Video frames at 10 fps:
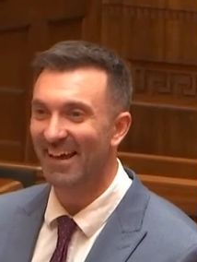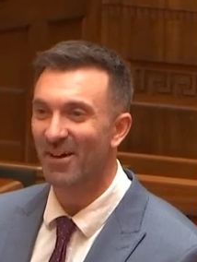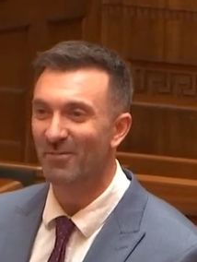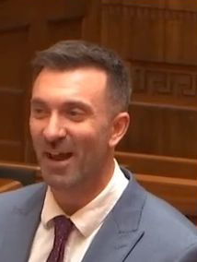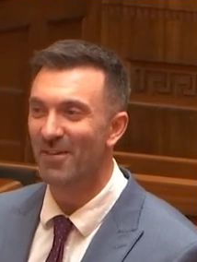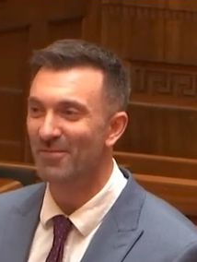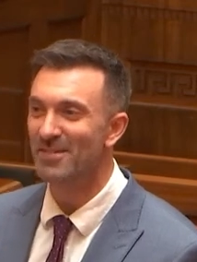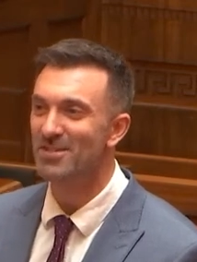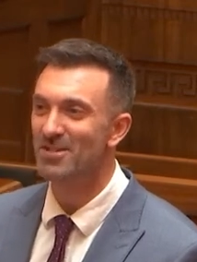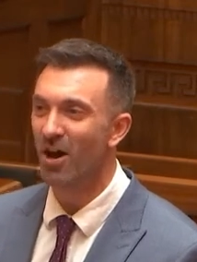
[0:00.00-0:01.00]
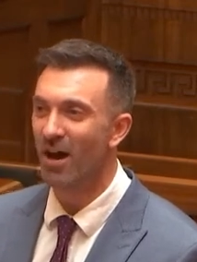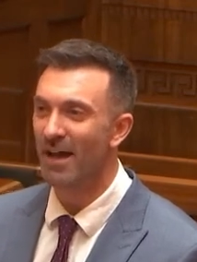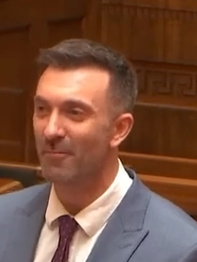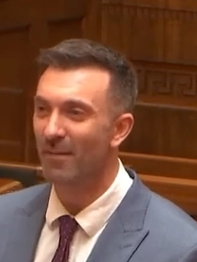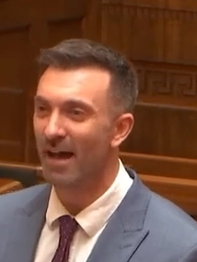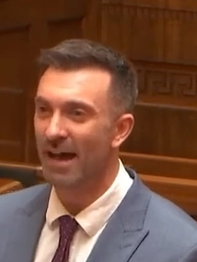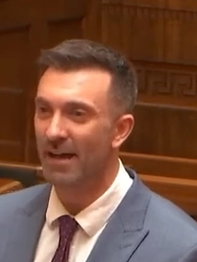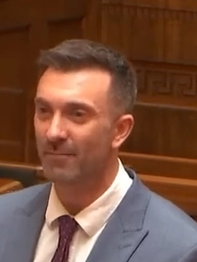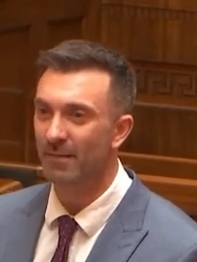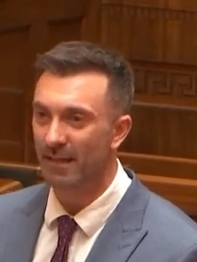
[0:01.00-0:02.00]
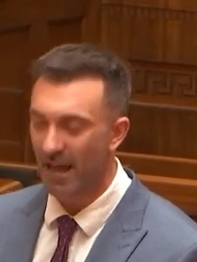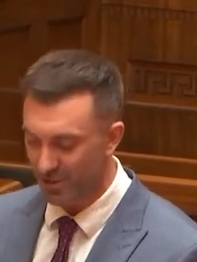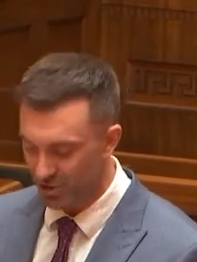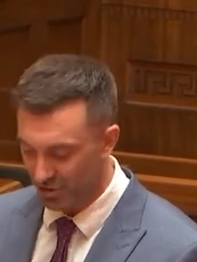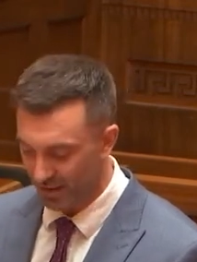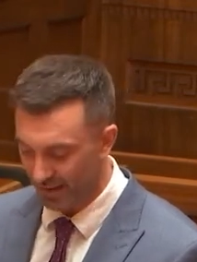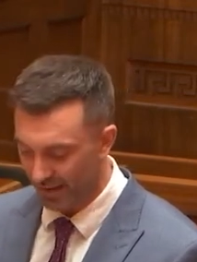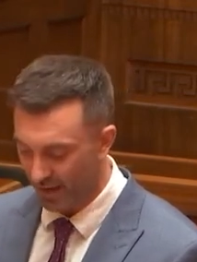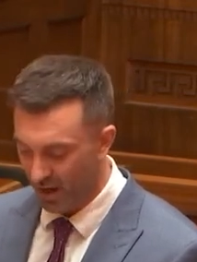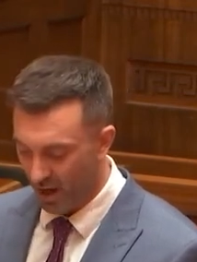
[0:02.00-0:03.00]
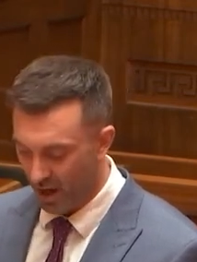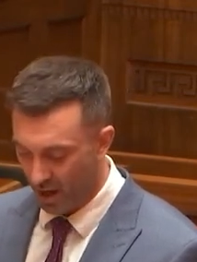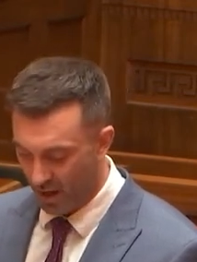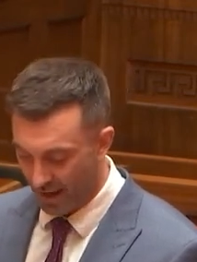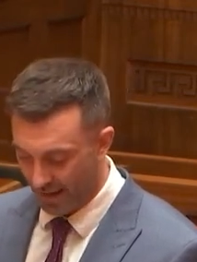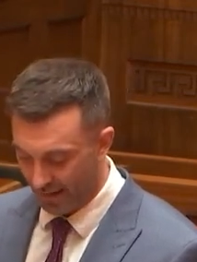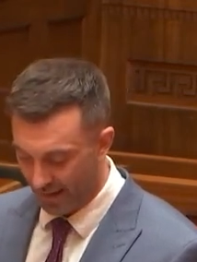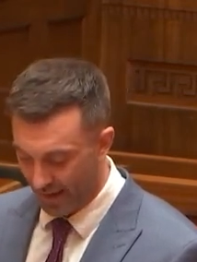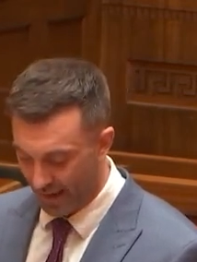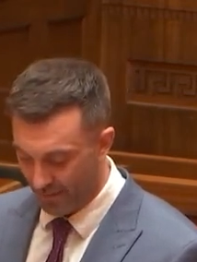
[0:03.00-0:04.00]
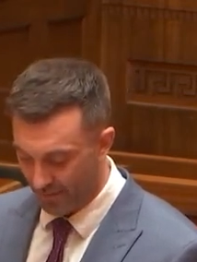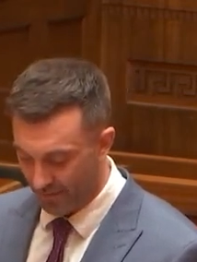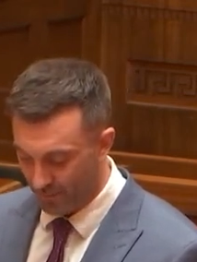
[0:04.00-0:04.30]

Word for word: uh, around this time um, last year, I um,